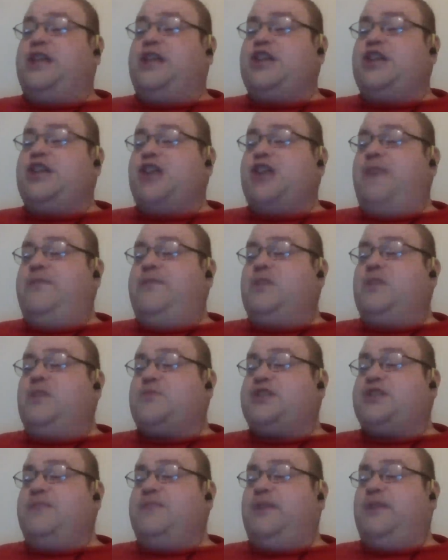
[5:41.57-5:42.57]
They shot
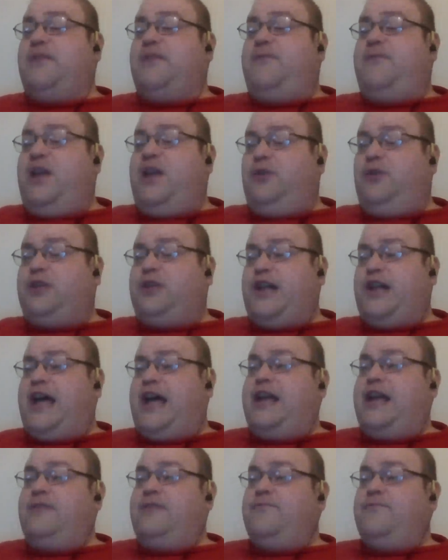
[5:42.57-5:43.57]
50% from the field
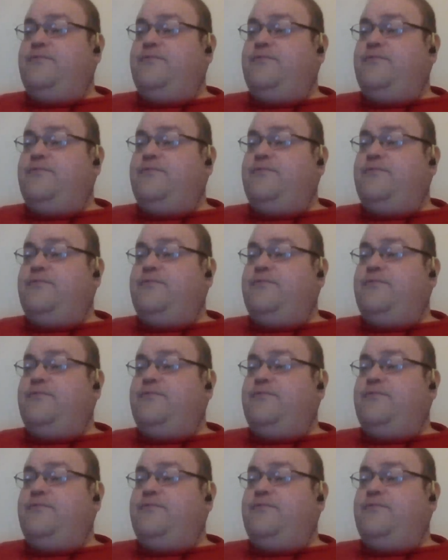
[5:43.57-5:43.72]
tonight.